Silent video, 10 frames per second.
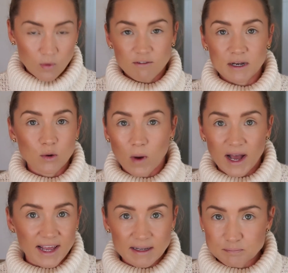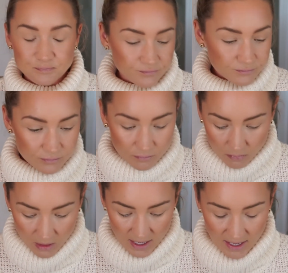We've been away
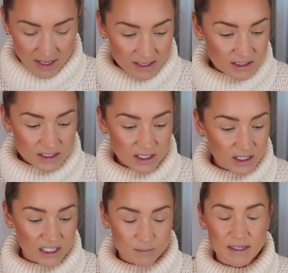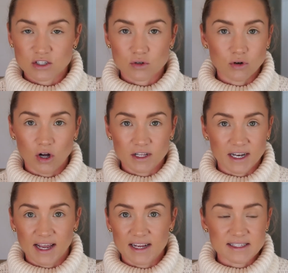and it's been school
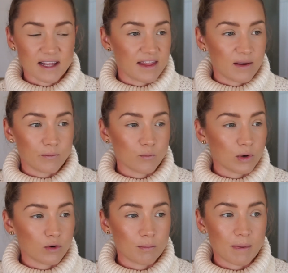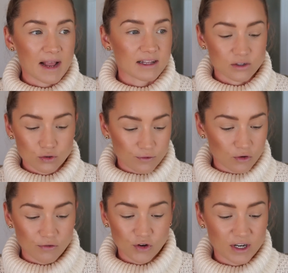holidays, and then we were back at school
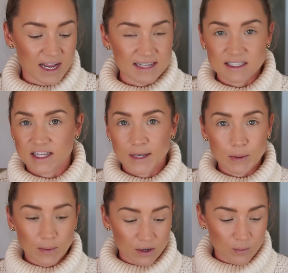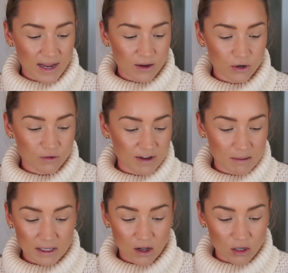for a few days, and then we went away on a
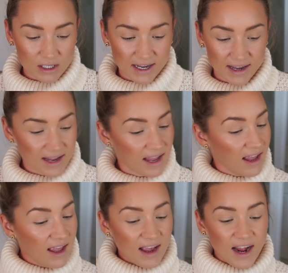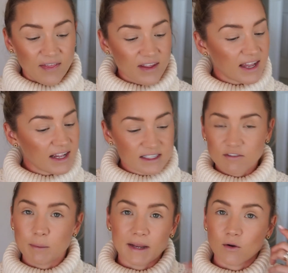family holiday, and the kids
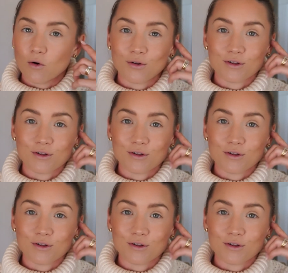have been all